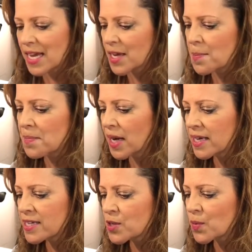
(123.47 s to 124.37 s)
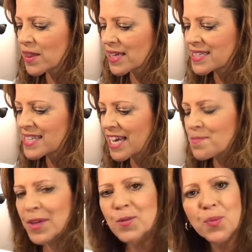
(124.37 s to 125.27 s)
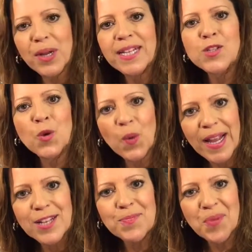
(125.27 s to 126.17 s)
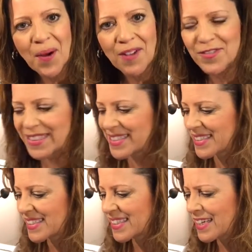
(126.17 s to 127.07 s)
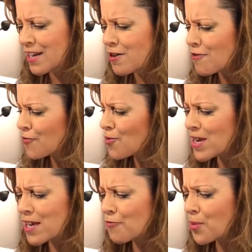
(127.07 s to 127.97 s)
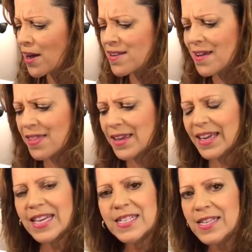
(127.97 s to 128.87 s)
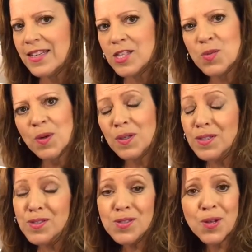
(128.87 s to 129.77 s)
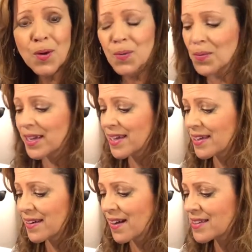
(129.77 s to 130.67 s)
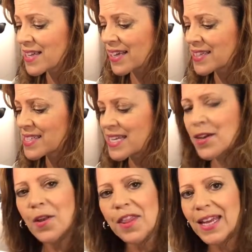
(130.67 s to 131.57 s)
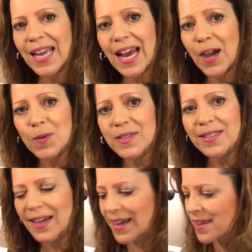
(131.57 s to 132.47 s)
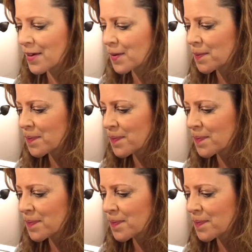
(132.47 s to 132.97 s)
combined with contentment brings great profit. For we have brought nothing into this world, and so we cannot take a single thing out either.